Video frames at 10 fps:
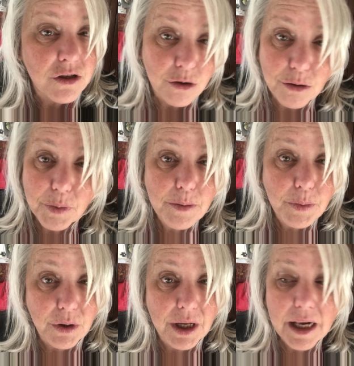certain
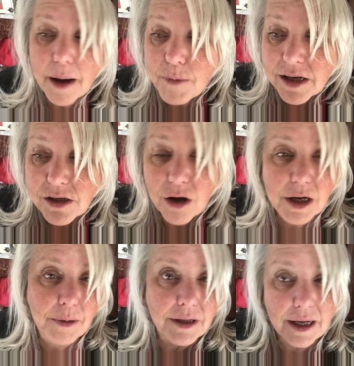people, and I'm not
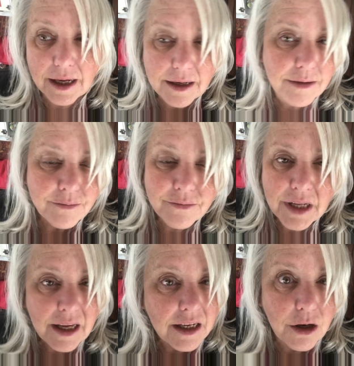talking about like,
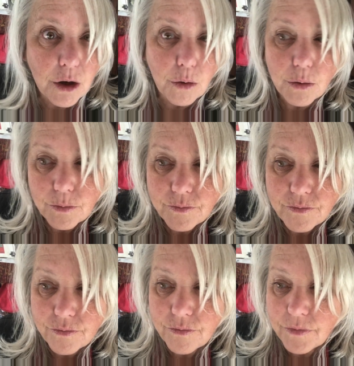you know
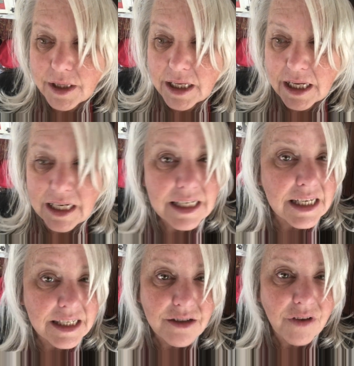an
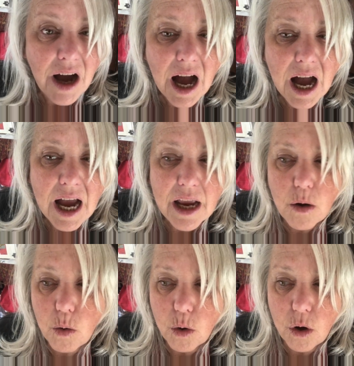addictive high
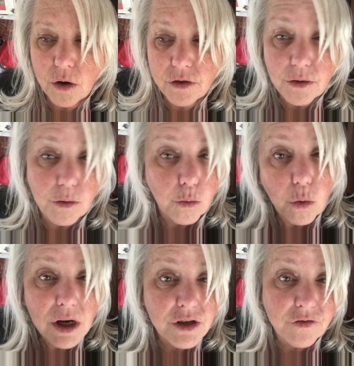or the
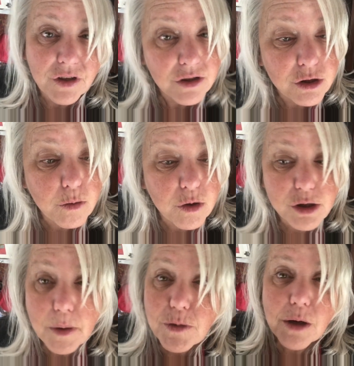rush of
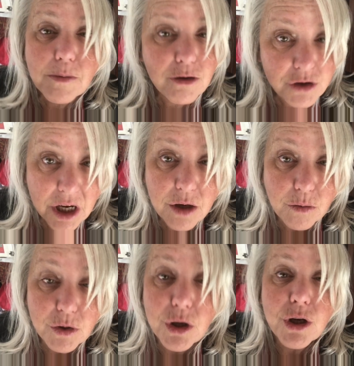consumerism. I'm talking about
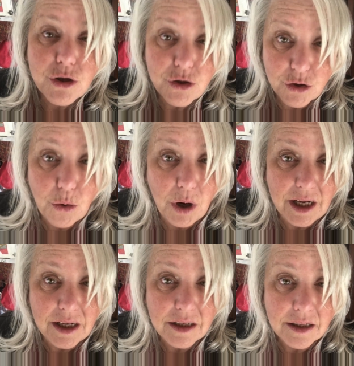genuine joy.